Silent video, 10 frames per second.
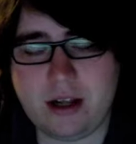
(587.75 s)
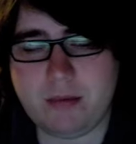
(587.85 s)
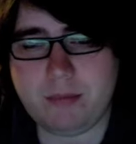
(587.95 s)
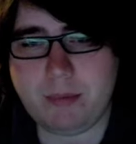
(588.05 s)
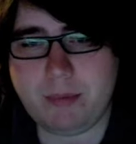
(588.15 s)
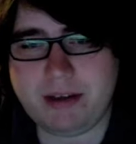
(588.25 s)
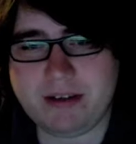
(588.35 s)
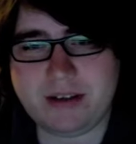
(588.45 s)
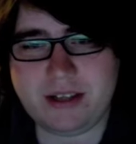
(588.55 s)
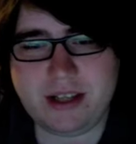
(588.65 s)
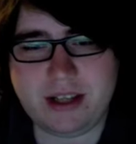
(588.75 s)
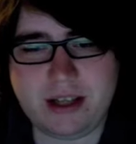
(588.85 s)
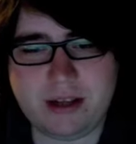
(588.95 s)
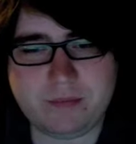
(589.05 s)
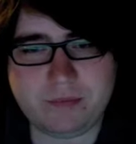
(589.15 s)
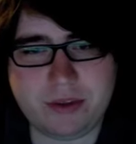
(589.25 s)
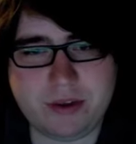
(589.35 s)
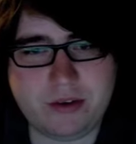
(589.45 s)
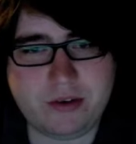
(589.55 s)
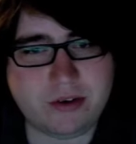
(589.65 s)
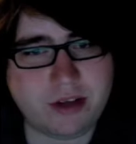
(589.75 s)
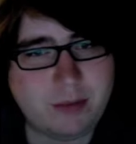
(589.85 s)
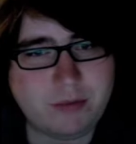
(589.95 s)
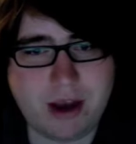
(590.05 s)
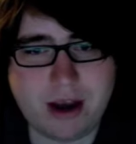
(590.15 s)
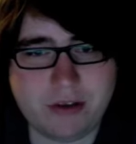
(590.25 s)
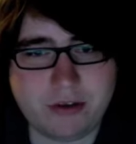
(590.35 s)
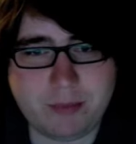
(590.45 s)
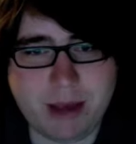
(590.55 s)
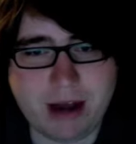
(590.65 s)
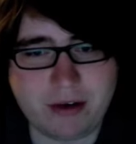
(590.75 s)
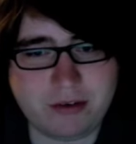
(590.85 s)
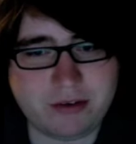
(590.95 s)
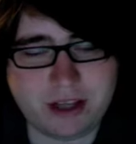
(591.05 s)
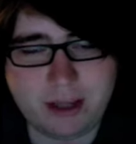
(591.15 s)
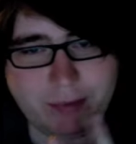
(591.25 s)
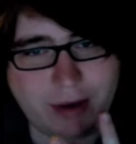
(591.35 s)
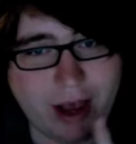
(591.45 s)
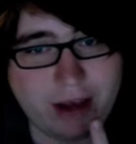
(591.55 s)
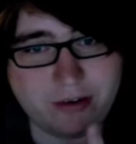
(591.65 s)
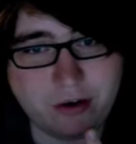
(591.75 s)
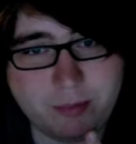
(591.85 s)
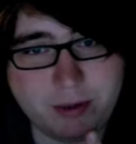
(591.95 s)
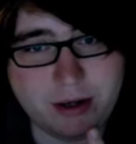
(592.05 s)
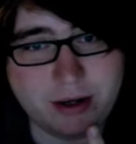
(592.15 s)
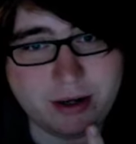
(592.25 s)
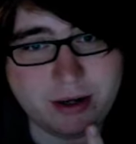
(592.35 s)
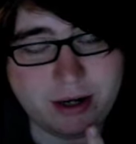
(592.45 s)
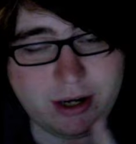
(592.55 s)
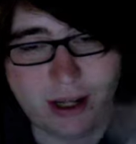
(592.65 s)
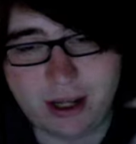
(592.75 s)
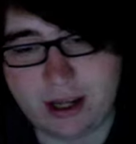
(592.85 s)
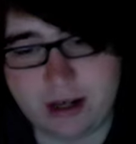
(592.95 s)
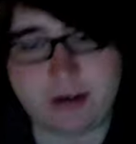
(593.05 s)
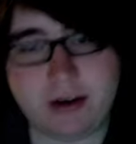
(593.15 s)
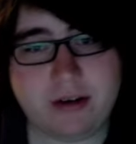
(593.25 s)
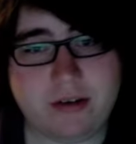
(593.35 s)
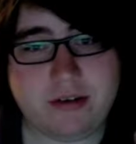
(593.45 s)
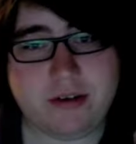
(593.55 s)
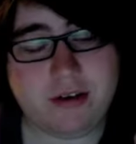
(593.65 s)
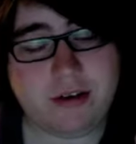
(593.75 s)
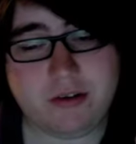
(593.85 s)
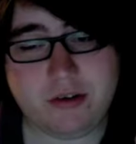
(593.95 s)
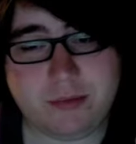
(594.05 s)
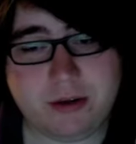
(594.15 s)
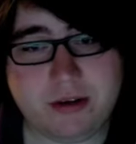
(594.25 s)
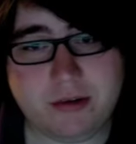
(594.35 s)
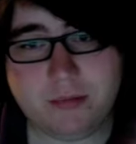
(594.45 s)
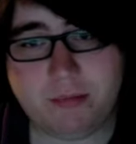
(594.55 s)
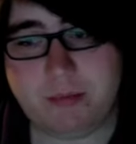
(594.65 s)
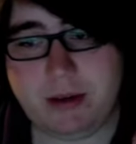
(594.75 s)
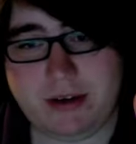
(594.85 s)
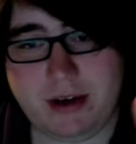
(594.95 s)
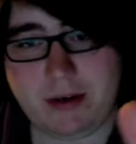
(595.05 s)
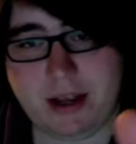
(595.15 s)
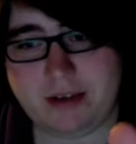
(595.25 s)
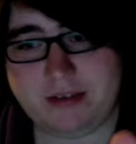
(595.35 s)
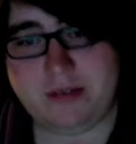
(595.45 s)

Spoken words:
But basically, just keep track of those patterns and keep your eyes open and your ears open too. Peace out, guys.